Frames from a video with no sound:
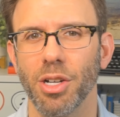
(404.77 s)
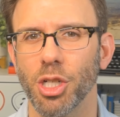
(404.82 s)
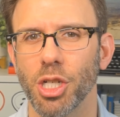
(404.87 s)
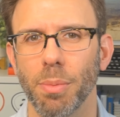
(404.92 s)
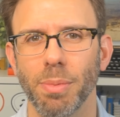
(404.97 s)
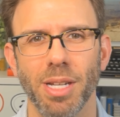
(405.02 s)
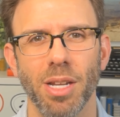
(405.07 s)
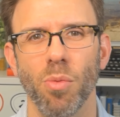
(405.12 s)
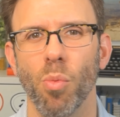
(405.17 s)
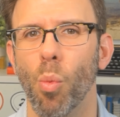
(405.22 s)

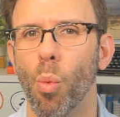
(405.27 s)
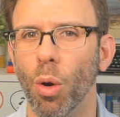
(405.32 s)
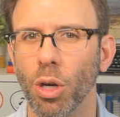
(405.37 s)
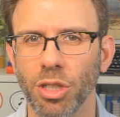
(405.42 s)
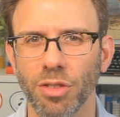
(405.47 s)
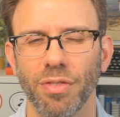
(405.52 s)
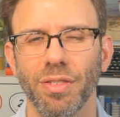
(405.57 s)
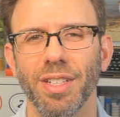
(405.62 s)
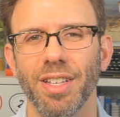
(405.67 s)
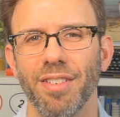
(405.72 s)
leadership is a
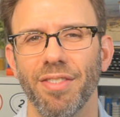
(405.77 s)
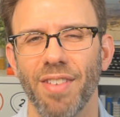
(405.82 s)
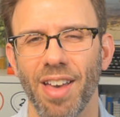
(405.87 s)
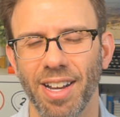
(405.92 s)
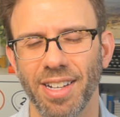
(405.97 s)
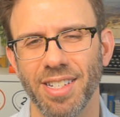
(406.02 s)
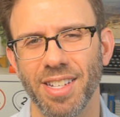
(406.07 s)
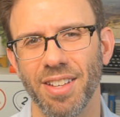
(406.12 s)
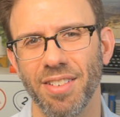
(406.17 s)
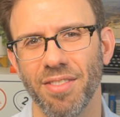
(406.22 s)
wonderfully
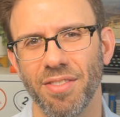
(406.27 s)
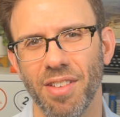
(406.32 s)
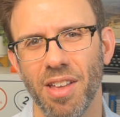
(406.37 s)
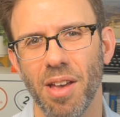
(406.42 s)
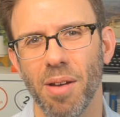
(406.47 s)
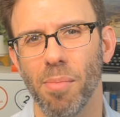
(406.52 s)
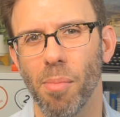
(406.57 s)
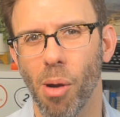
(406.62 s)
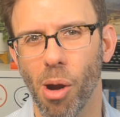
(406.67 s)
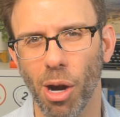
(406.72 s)
effective
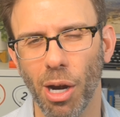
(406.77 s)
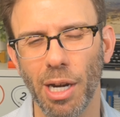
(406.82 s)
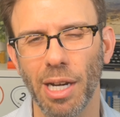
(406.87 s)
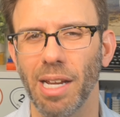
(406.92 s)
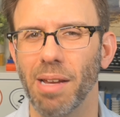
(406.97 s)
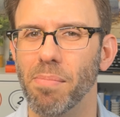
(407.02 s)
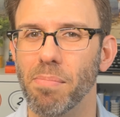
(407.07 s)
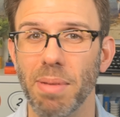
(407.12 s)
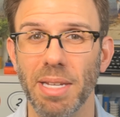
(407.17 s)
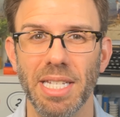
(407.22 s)

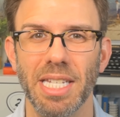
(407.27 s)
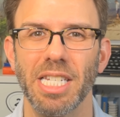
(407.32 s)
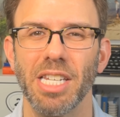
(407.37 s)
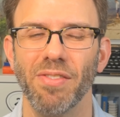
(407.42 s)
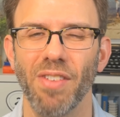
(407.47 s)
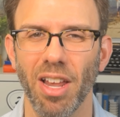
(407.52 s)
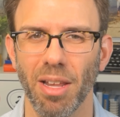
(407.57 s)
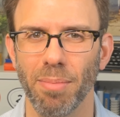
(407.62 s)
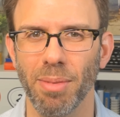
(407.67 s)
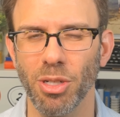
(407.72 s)
marketing and business
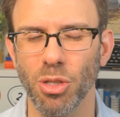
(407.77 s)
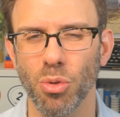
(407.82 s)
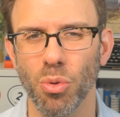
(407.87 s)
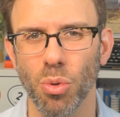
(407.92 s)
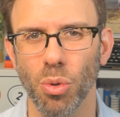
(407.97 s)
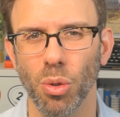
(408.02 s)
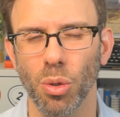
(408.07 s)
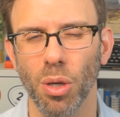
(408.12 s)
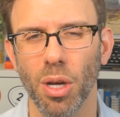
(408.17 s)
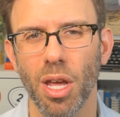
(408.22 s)
development
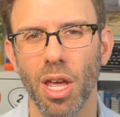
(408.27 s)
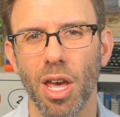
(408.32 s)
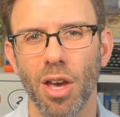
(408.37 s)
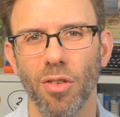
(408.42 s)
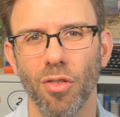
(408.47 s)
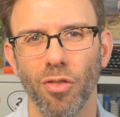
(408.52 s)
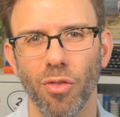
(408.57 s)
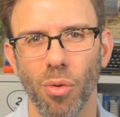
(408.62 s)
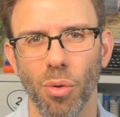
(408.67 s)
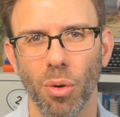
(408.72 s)
tool
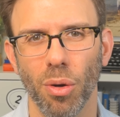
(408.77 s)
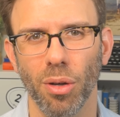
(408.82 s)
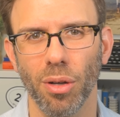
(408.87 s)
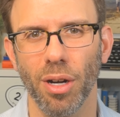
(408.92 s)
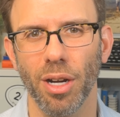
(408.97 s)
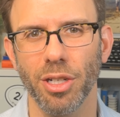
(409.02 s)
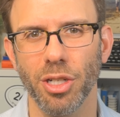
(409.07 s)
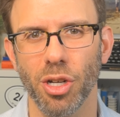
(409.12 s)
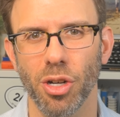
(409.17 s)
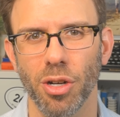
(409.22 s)

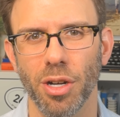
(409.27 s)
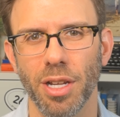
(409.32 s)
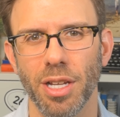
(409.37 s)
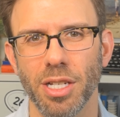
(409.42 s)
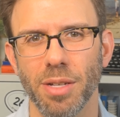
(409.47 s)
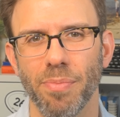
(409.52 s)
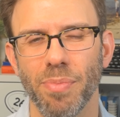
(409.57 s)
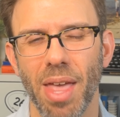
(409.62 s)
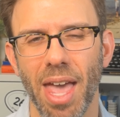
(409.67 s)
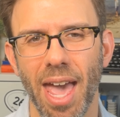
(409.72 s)
for
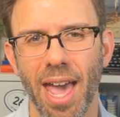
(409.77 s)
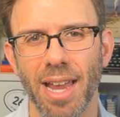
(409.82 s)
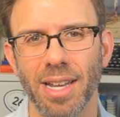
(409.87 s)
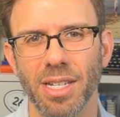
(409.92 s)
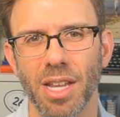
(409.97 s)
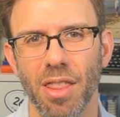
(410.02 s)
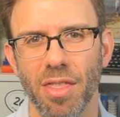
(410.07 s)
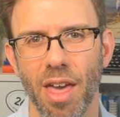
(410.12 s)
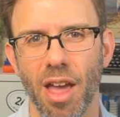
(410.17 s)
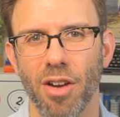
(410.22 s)
attorneys
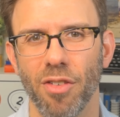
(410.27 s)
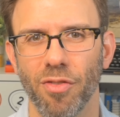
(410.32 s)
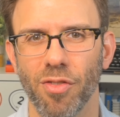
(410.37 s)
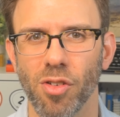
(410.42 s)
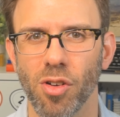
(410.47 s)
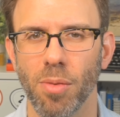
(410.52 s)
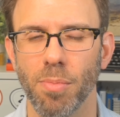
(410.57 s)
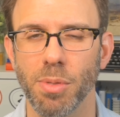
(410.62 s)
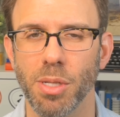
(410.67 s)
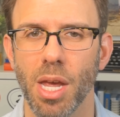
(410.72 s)
and their
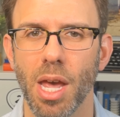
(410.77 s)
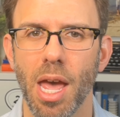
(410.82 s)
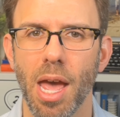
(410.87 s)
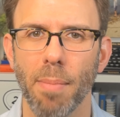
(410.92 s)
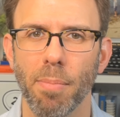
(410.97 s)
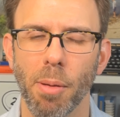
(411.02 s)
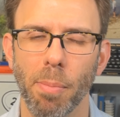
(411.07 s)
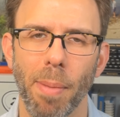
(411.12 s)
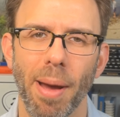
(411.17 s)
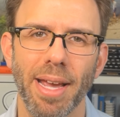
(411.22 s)
firms.
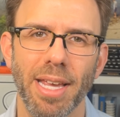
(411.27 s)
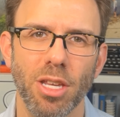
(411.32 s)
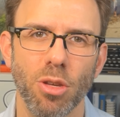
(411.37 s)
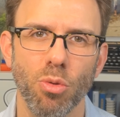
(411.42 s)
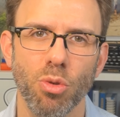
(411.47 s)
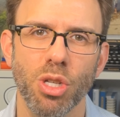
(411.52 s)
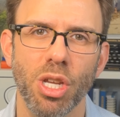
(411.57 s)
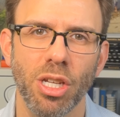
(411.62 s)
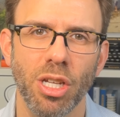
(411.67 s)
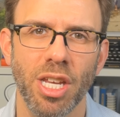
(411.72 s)
But by
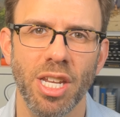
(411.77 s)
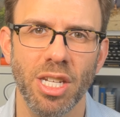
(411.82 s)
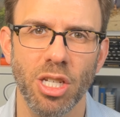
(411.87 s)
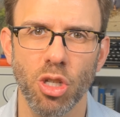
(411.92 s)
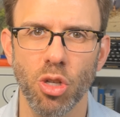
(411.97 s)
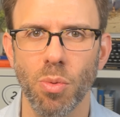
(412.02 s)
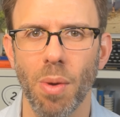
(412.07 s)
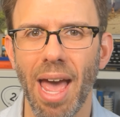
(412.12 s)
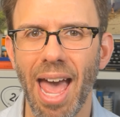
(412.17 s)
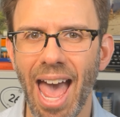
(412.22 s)
using it
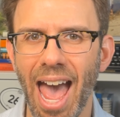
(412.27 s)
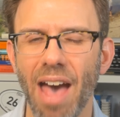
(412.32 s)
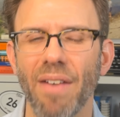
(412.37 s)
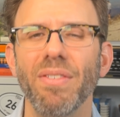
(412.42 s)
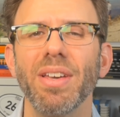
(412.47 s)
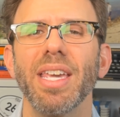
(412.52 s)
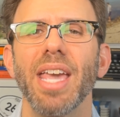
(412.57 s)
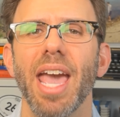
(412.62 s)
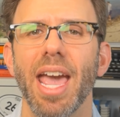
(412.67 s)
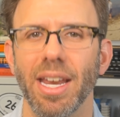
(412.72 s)
to
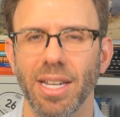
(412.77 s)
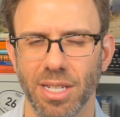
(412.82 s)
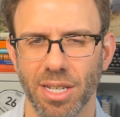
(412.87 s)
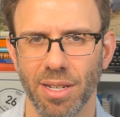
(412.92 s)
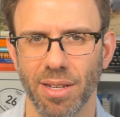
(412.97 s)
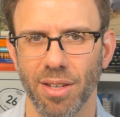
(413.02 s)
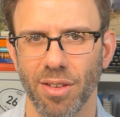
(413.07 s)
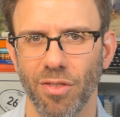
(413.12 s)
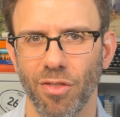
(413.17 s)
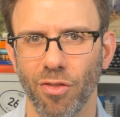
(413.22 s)

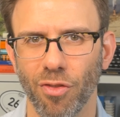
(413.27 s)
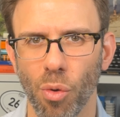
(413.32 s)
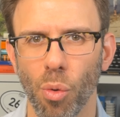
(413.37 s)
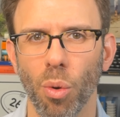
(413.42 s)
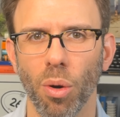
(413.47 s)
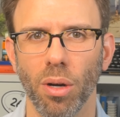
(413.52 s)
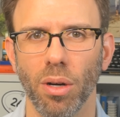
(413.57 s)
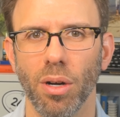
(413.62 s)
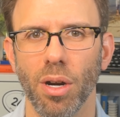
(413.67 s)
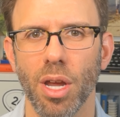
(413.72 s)
advocate
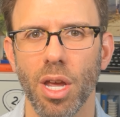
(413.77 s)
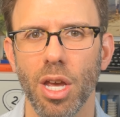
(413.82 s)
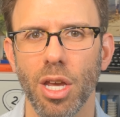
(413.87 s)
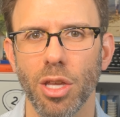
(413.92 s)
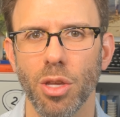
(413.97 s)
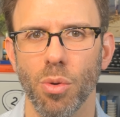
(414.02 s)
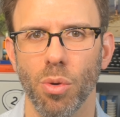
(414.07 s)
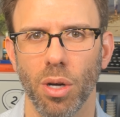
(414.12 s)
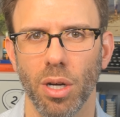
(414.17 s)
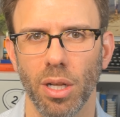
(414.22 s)
for
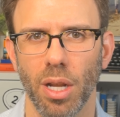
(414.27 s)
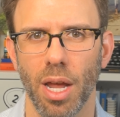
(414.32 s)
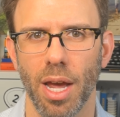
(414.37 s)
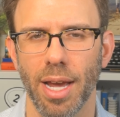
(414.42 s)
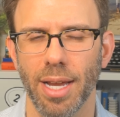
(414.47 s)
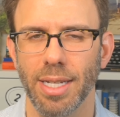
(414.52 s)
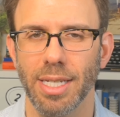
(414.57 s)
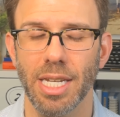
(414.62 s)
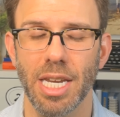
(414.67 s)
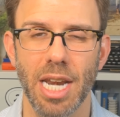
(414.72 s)
your
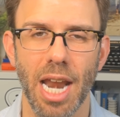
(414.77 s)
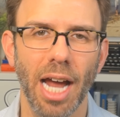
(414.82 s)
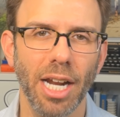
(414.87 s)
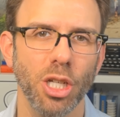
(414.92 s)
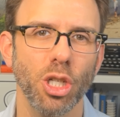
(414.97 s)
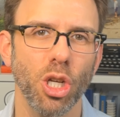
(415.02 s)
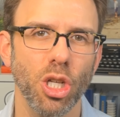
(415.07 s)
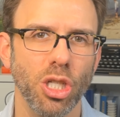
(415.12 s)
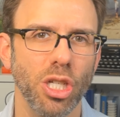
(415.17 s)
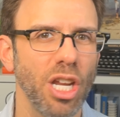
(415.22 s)
clients,
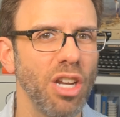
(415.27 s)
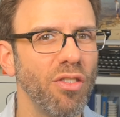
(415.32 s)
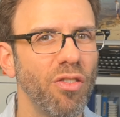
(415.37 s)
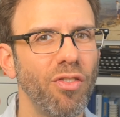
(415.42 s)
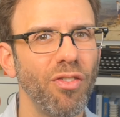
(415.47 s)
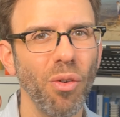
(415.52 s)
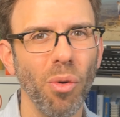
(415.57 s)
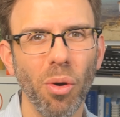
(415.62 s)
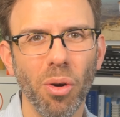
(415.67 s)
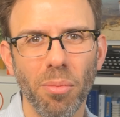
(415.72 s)
not just
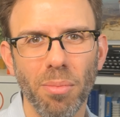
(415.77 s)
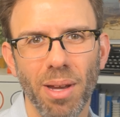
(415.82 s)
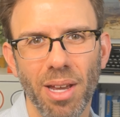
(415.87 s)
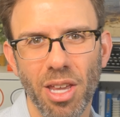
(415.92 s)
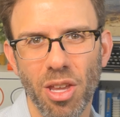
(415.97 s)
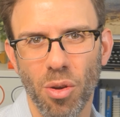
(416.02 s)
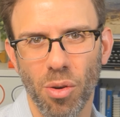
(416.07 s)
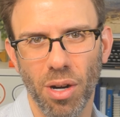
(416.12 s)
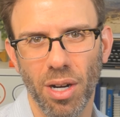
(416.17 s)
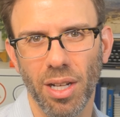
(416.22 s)
inform
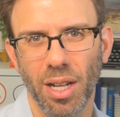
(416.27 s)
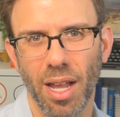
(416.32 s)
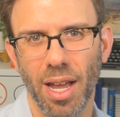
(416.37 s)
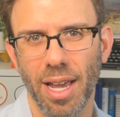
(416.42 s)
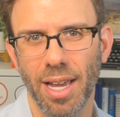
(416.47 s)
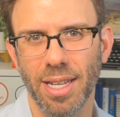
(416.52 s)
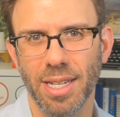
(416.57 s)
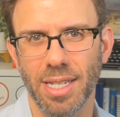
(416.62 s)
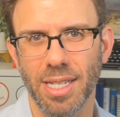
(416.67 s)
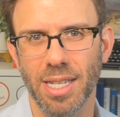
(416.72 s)
your
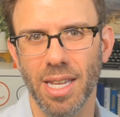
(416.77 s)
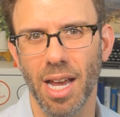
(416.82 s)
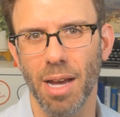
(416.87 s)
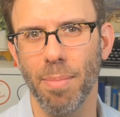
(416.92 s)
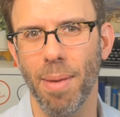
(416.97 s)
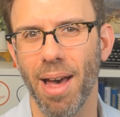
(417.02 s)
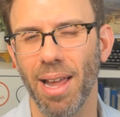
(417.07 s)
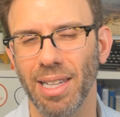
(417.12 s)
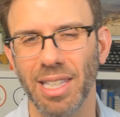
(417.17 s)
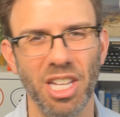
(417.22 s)
clients
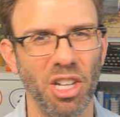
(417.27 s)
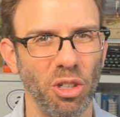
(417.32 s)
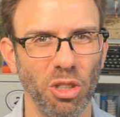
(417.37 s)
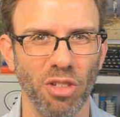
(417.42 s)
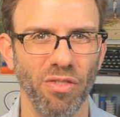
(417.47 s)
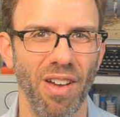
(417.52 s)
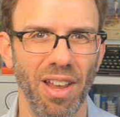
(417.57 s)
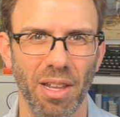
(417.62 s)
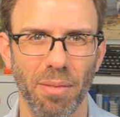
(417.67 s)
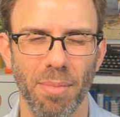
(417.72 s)
about legal
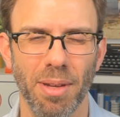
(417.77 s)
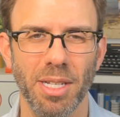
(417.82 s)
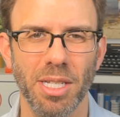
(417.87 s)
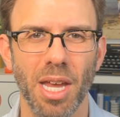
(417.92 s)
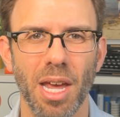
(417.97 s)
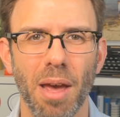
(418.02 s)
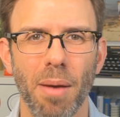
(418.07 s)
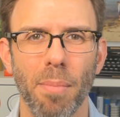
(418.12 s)
developments,